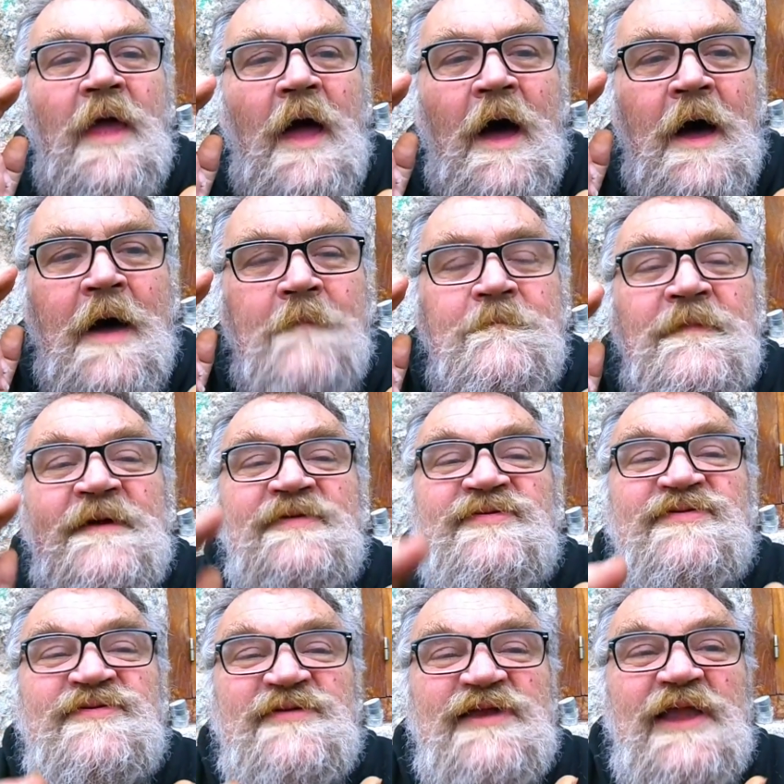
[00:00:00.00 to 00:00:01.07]
um,
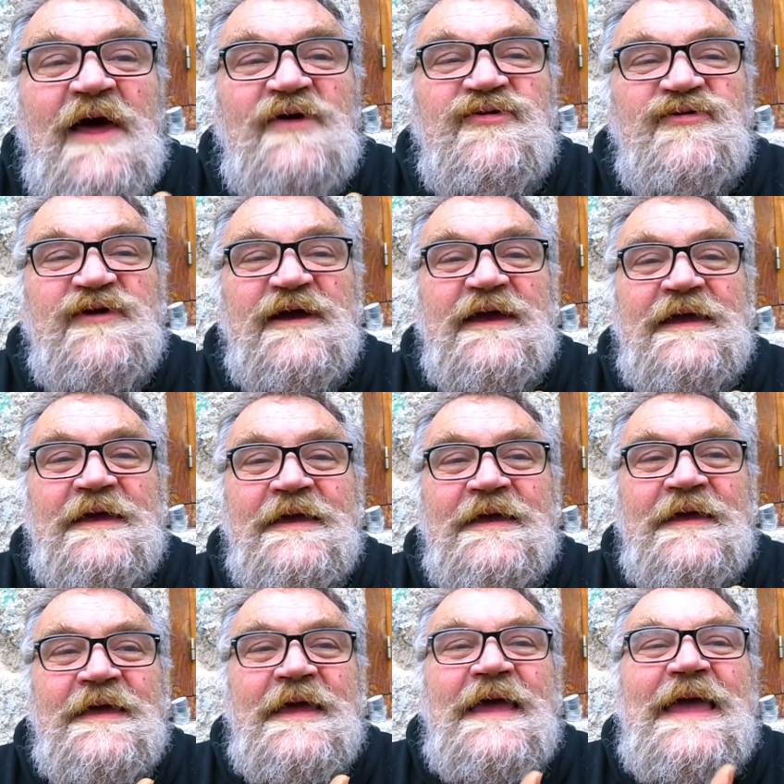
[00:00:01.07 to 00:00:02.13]
slushy,
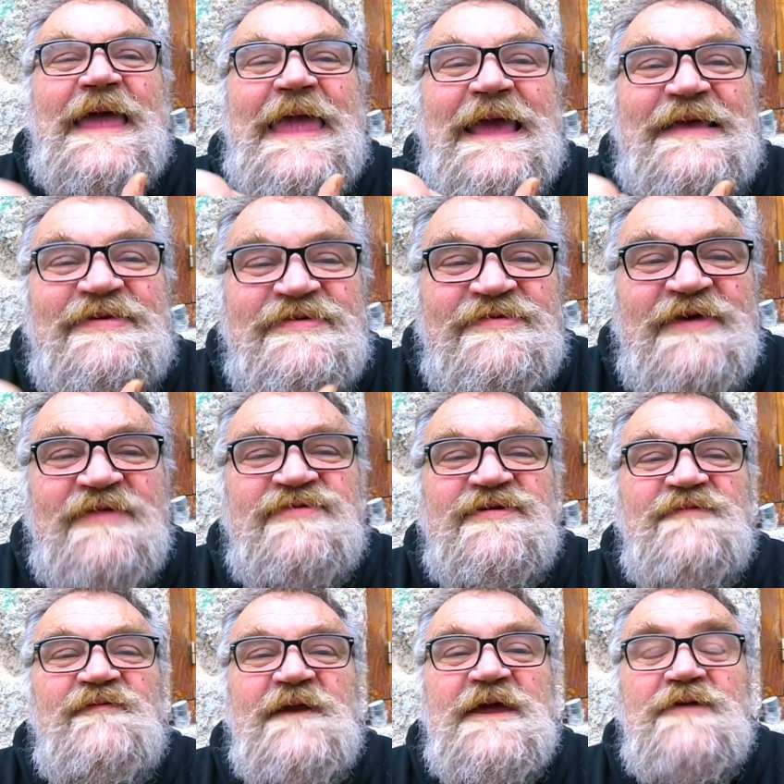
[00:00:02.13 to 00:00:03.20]

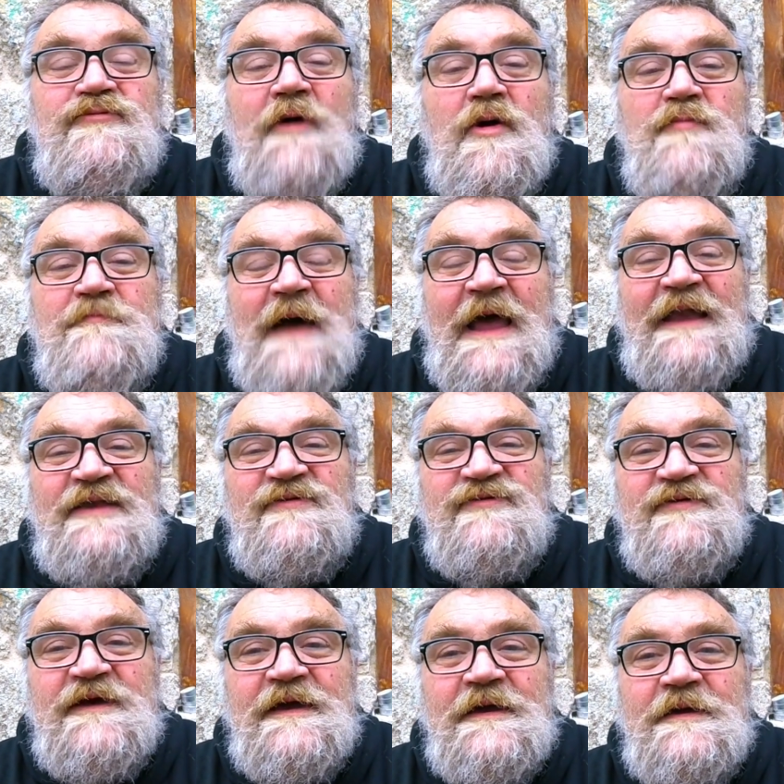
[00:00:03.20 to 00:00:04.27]
excessively
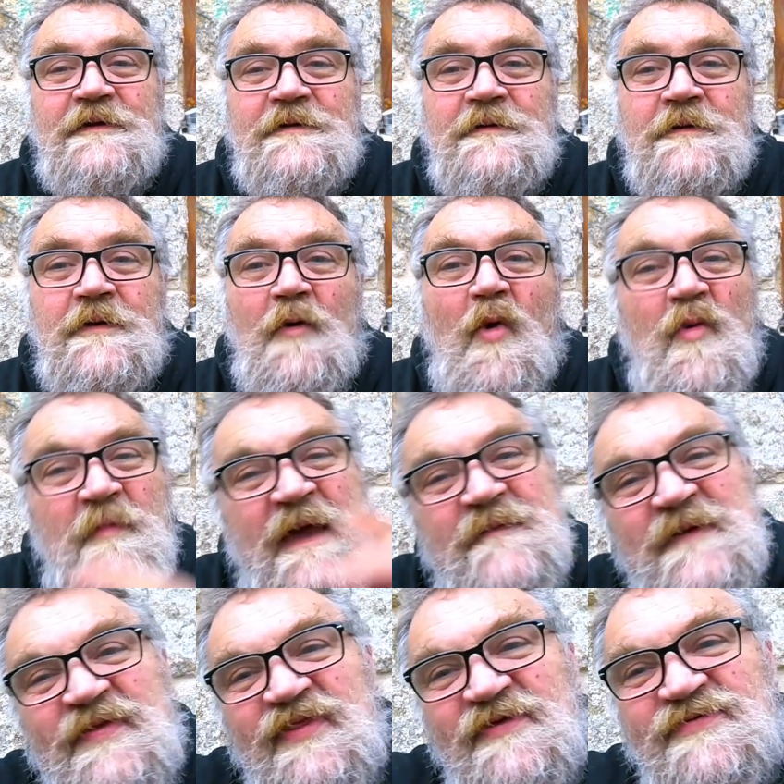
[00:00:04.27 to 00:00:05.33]
romantic, or
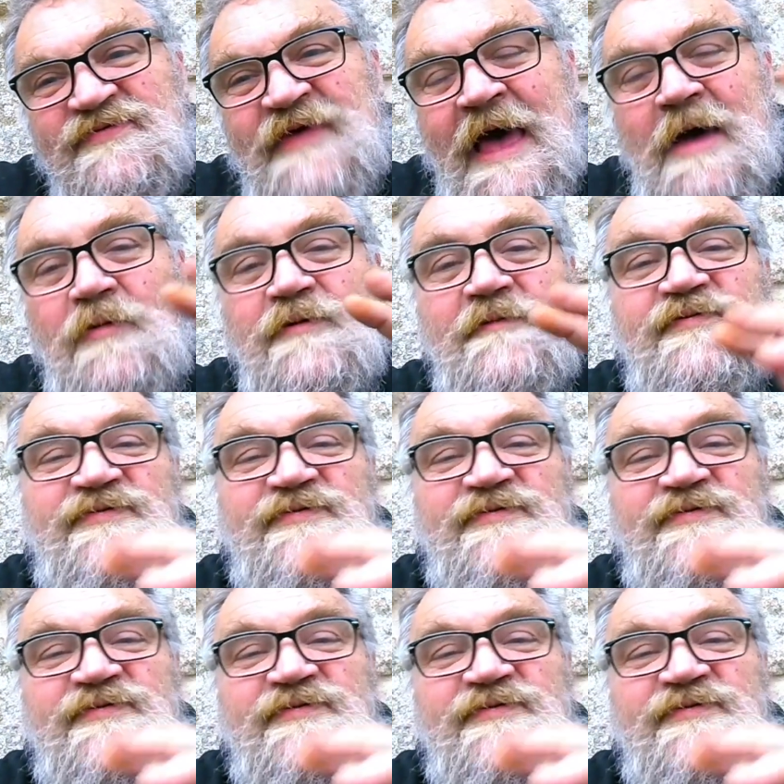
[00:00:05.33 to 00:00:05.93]
maybe the sound of